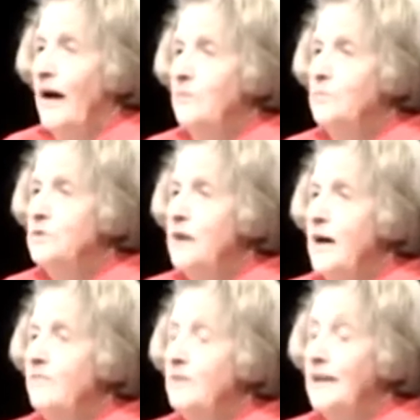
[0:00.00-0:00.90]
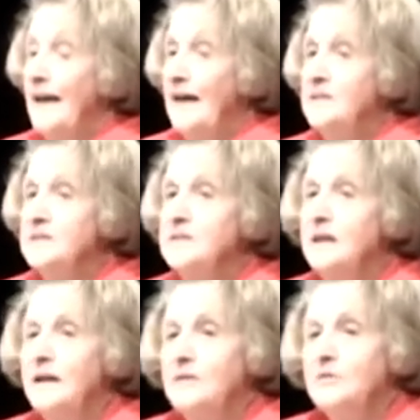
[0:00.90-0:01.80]
I would have an
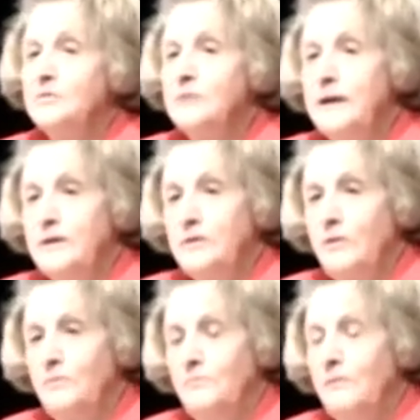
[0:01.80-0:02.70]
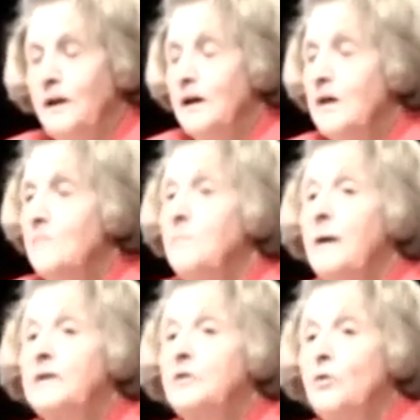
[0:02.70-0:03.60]
excellent curriculum
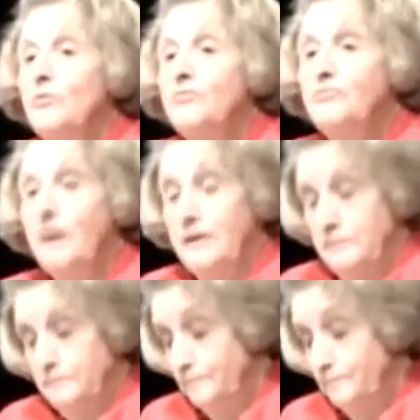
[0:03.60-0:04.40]
but no fun.